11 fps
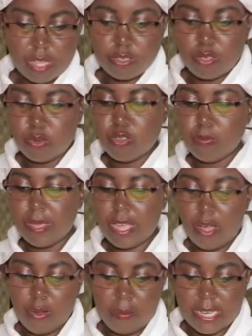So to make
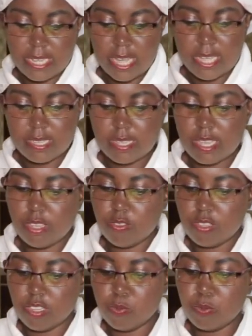our butter icing, you
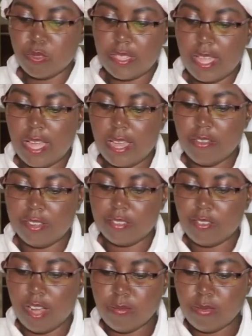just put the 100
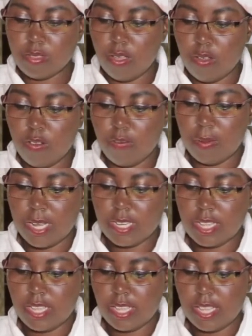grams of
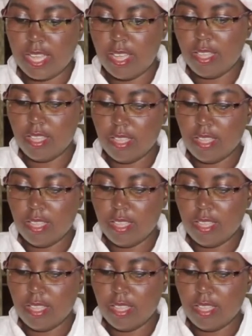butter here.